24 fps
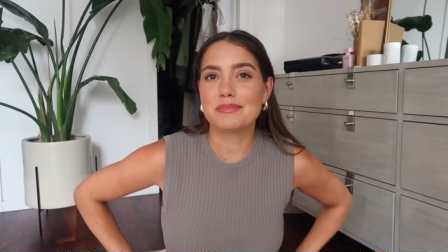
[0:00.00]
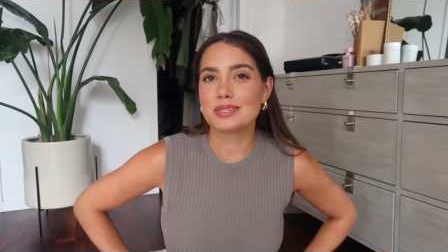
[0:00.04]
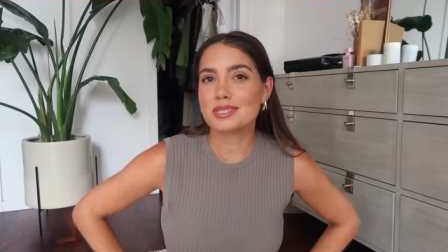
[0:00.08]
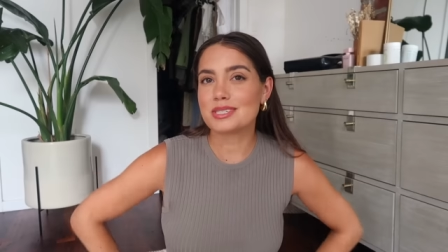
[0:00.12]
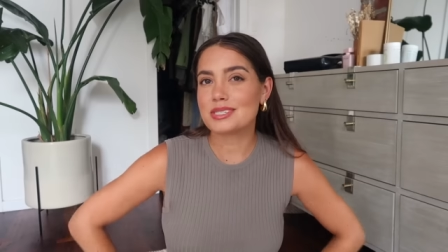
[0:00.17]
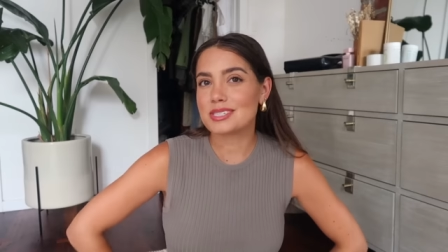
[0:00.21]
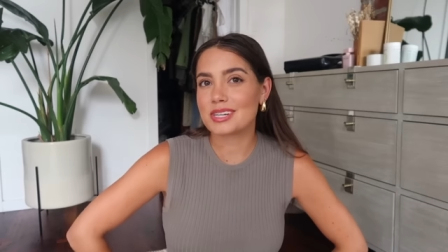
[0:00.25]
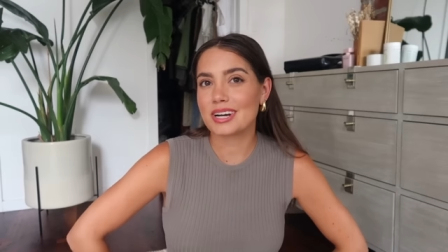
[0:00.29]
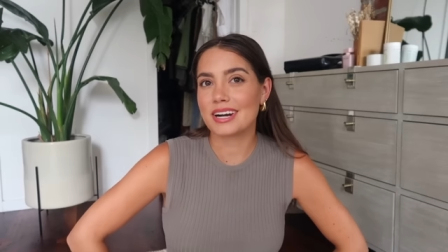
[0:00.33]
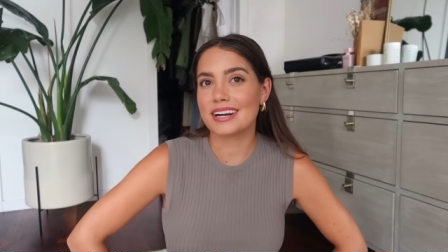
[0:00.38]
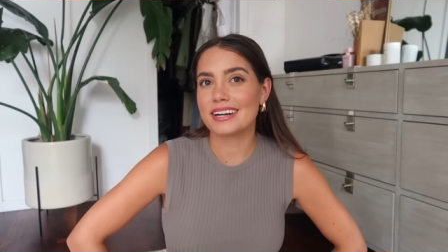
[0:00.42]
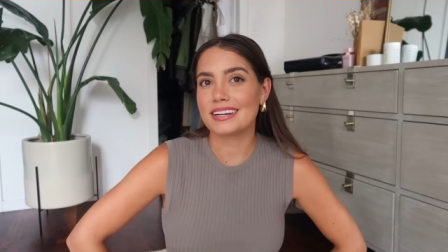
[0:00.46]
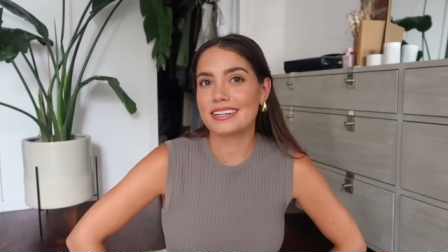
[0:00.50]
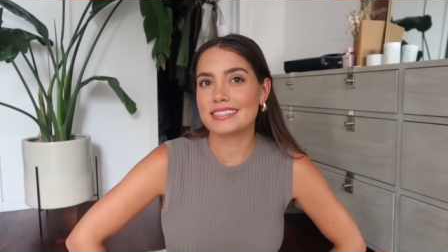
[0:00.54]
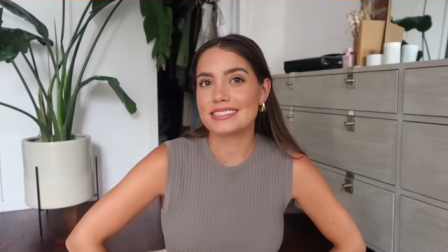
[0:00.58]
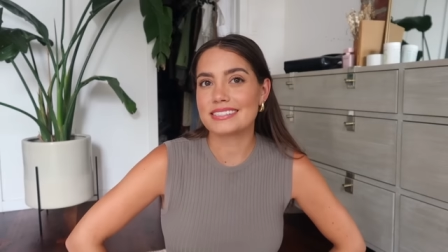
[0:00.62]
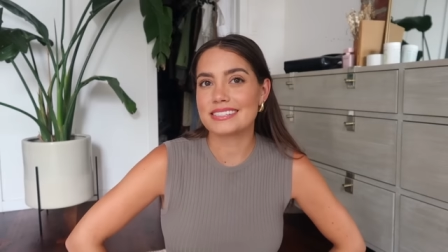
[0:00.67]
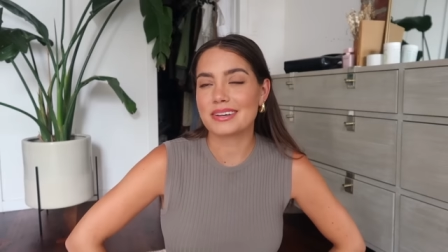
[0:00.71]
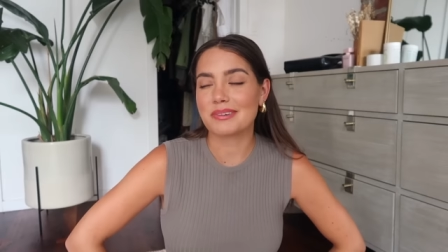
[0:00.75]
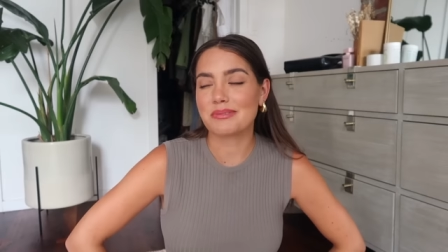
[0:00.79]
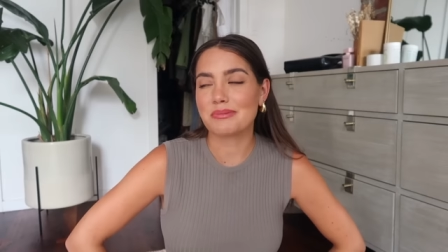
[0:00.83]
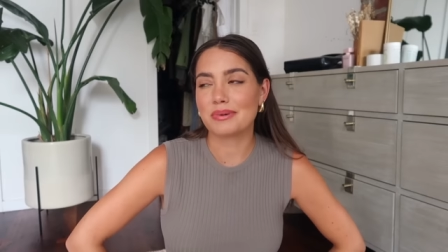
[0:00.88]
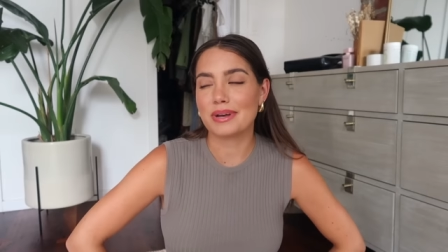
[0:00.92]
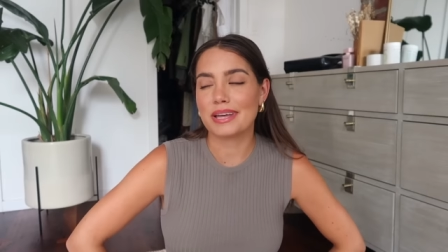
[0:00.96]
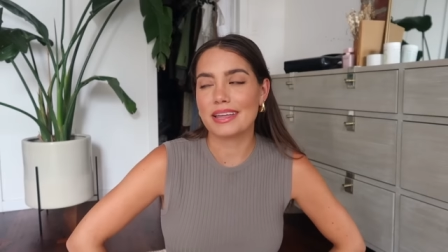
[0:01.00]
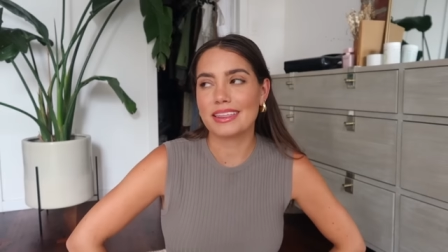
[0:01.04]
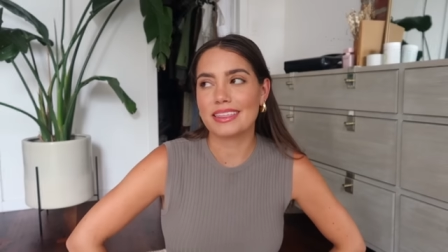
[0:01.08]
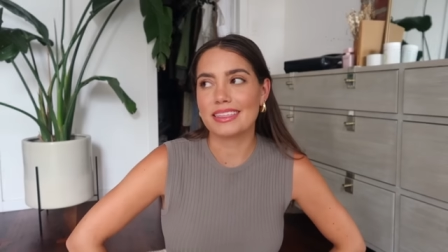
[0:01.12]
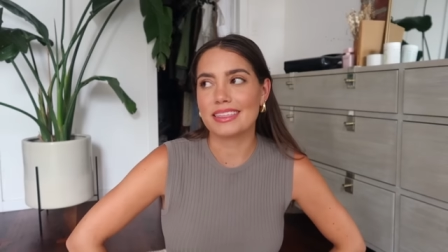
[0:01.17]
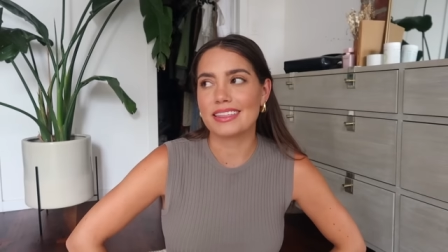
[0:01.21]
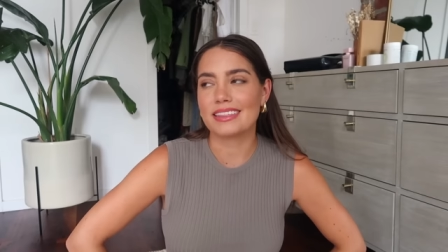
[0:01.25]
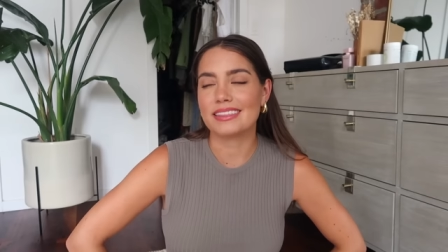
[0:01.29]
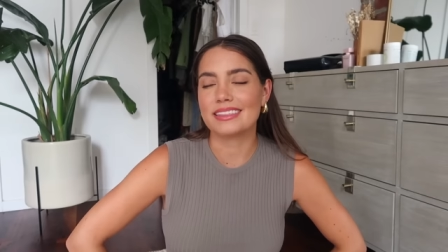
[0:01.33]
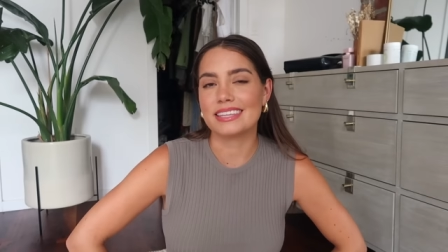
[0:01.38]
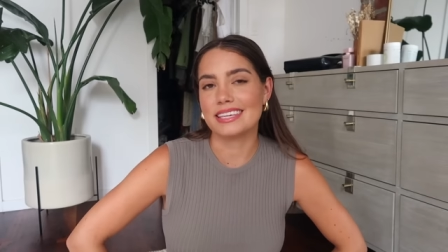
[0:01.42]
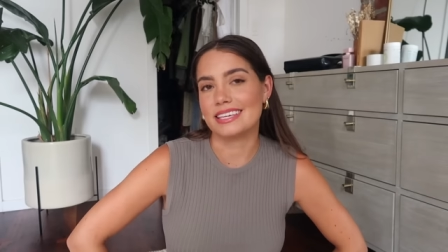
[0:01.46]
gonna start with
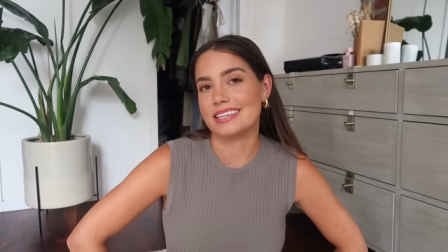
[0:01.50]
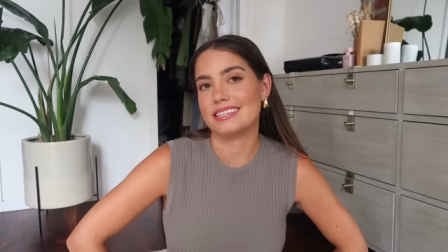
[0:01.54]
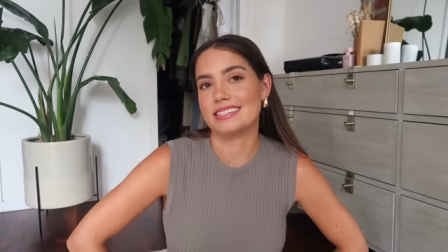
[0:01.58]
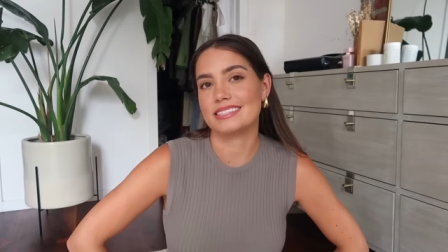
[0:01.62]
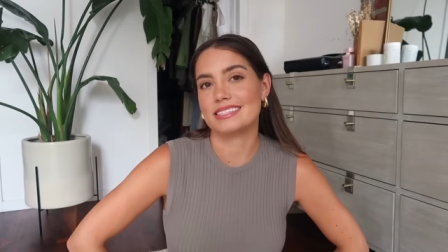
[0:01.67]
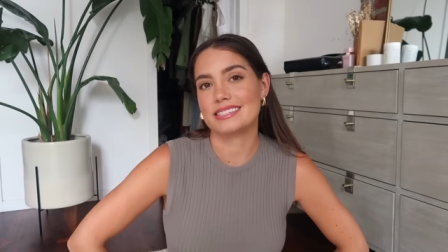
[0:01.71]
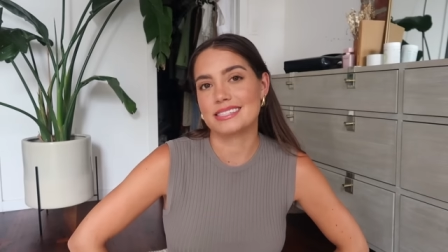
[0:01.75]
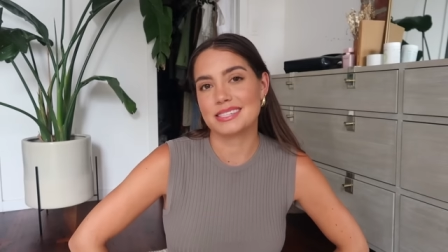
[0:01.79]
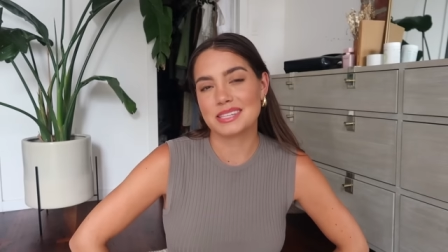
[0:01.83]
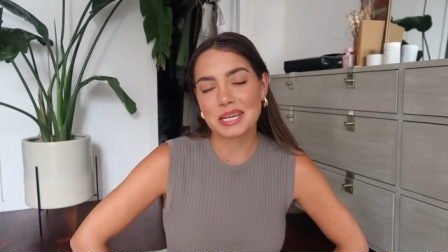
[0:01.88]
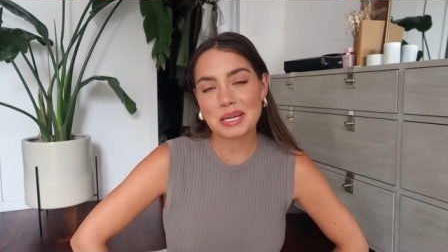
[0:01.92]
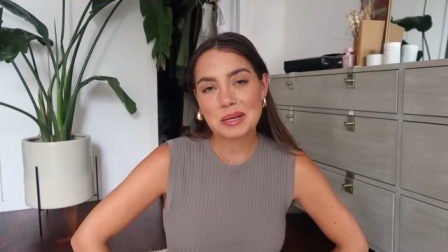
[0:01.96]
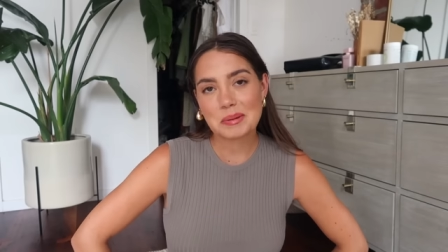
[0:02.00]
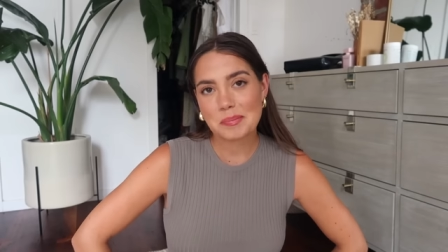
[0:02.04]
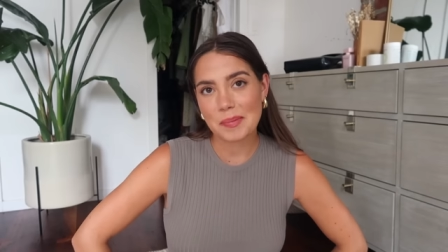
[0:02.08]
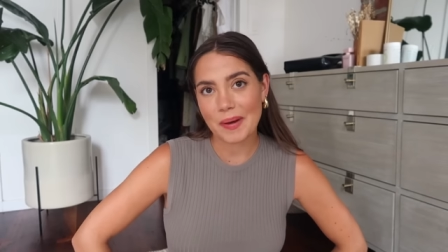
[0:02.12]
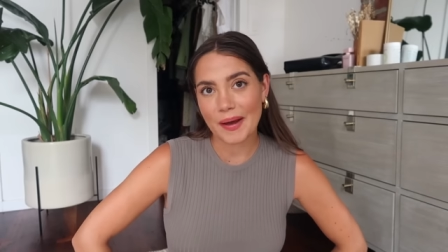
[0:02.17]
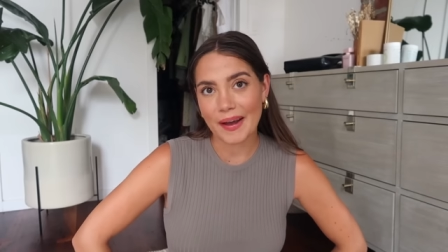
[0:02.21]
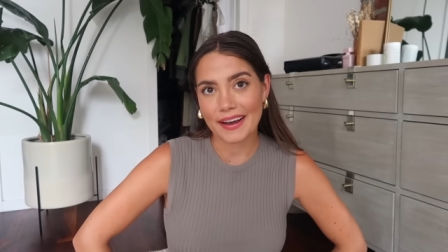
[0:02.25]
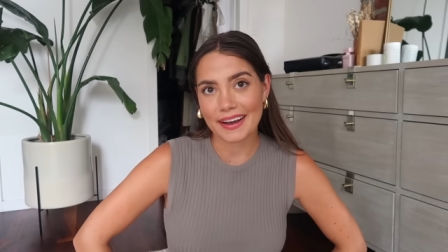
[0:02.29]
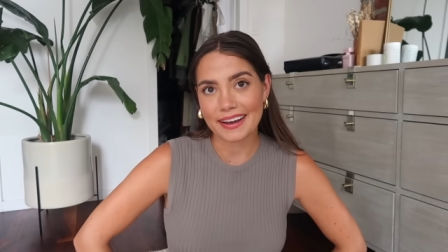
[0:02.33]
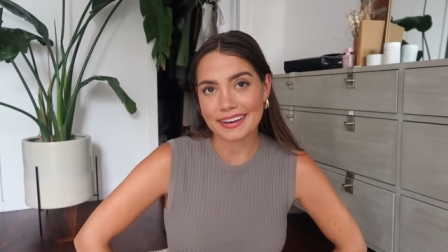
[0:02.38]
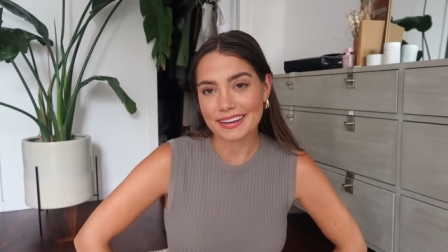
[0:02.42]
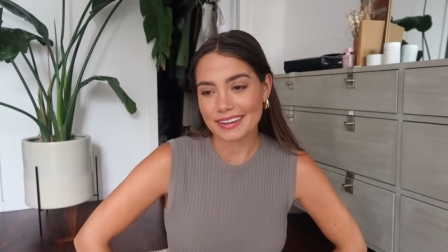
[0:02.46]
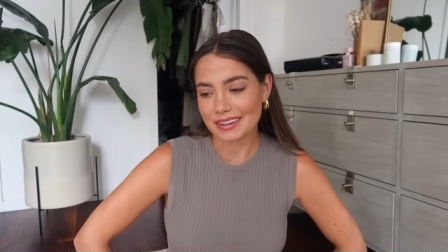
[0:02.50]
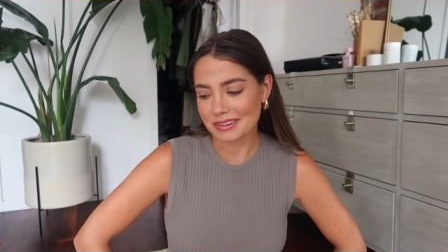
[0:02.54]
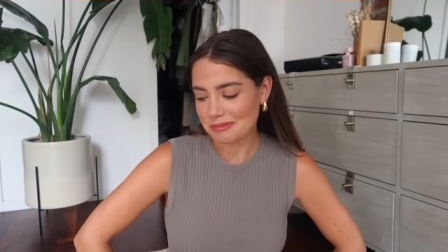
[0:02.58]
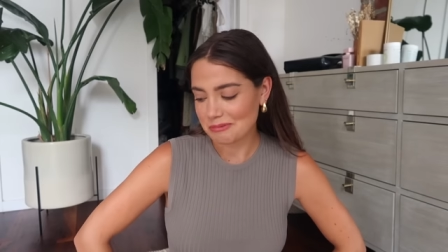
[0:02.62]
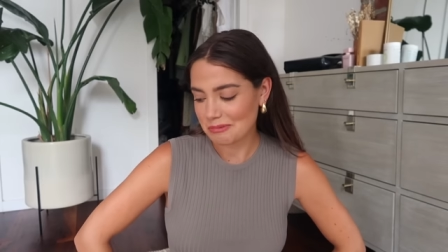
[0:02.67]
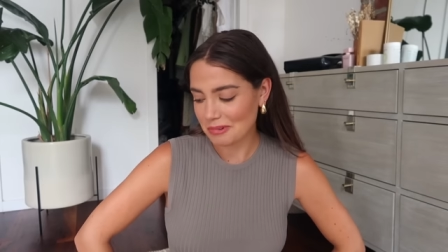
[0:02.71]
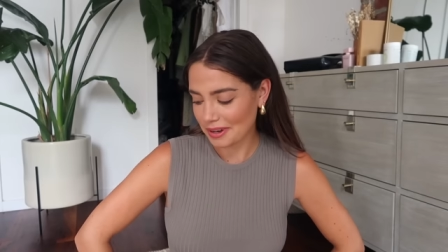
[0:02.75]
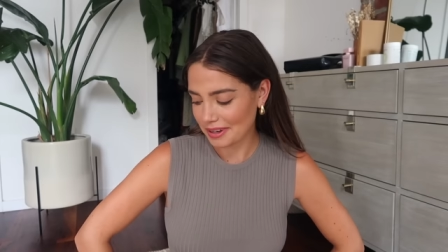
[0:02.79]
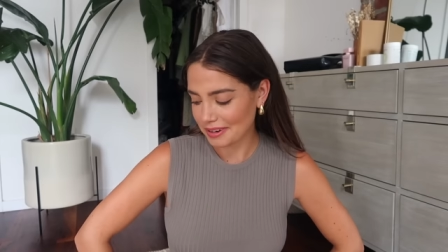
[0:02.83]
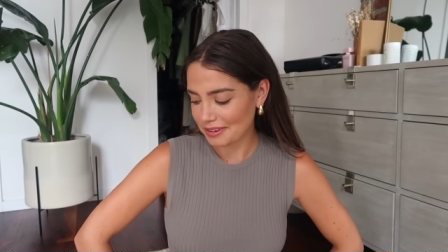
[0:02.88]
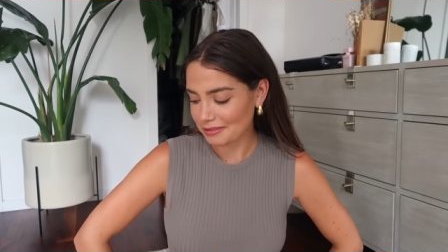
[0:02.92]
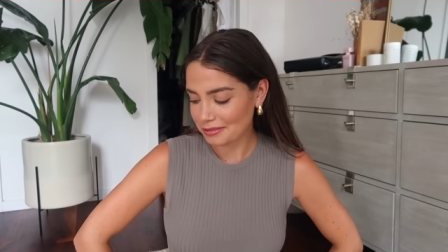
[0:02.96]
the slick back
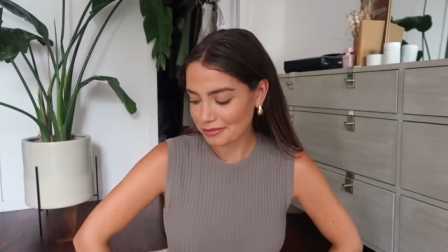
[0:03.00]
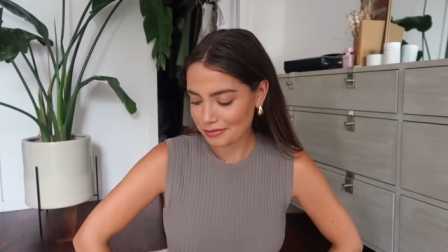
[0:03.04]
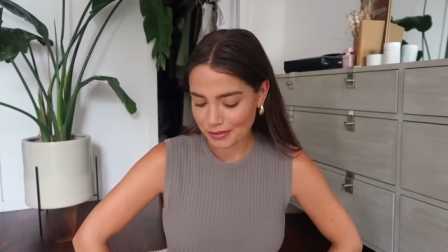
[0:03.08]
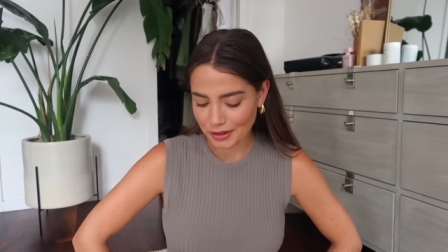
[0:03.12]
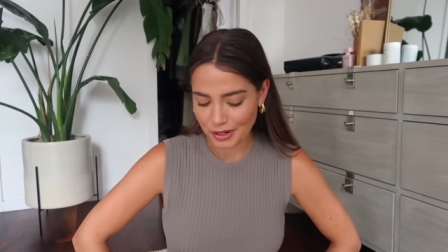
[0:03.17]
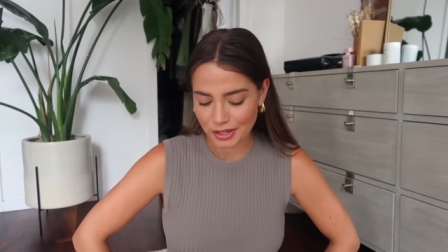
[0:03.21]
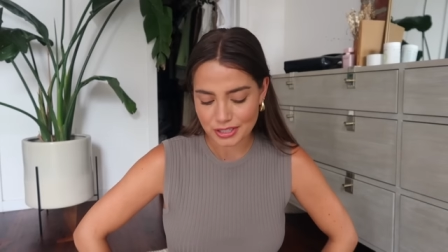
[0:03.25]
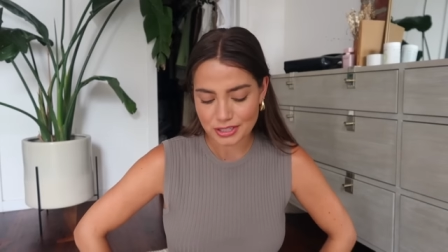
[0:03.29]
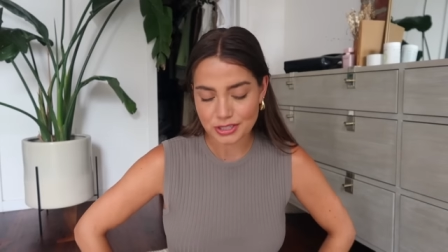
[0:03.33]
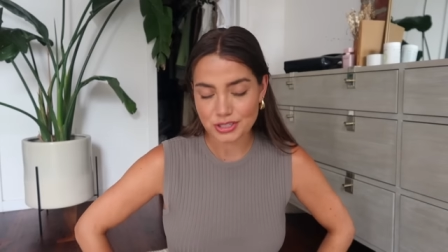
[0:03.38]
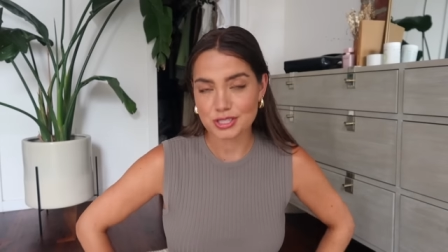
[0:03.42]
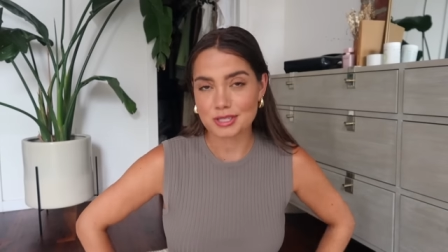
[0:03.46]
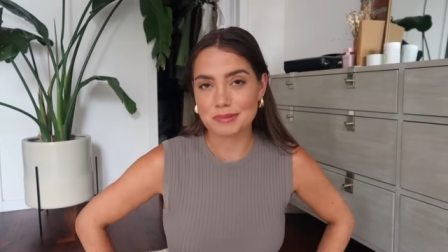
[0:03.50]
one first,